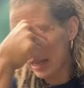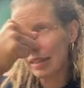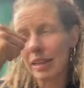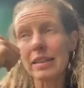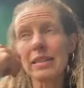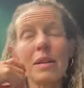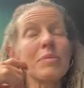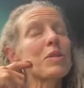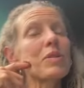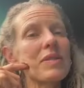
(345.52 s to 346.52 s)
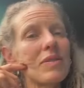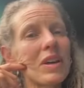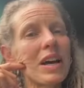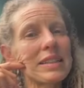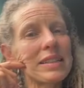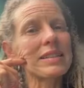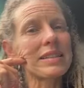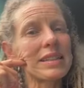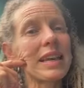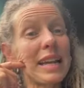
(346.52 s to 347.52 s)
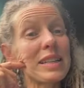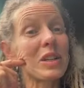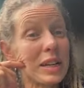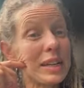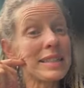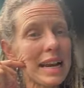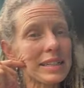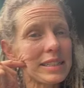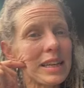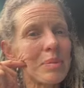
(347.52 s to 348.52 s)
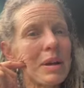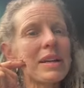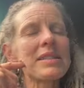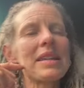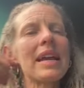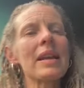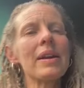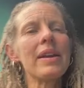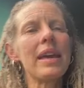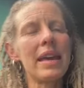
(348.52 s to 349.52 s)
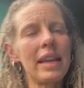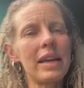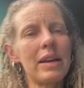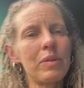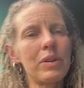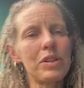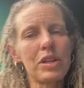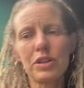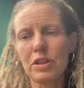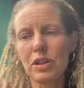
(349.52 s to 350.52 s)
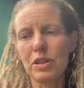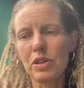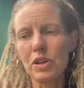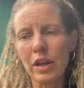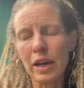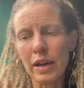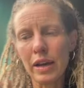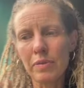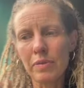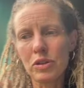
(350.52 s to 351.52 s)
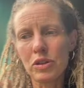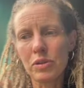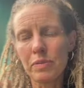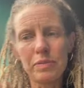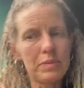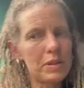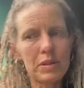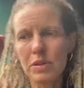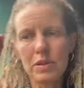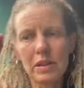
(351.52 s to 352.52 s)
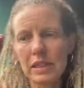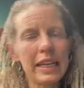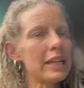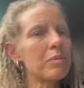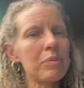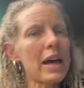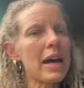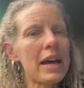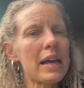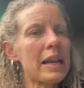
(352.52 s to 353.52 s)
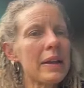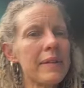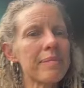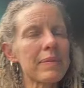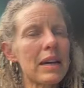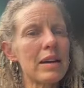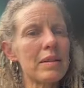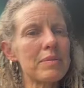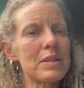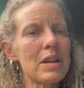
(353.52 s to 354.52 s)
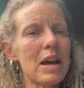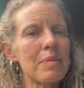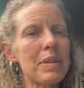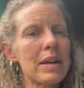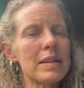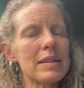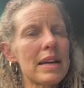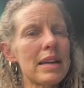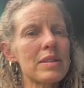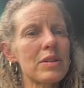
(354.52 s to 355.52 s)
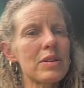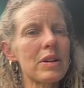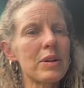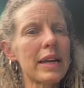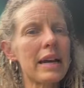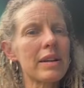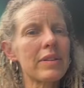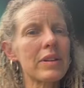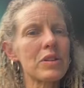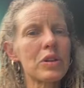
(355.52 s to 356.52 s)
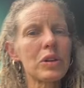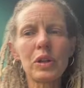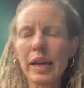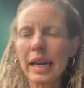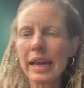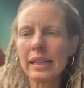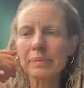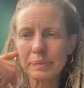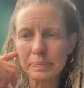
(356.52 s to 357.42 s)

In some schools of thought, cancer is actually a parasite, and it will just uh, clean your blood, stop the cells growing out of control, and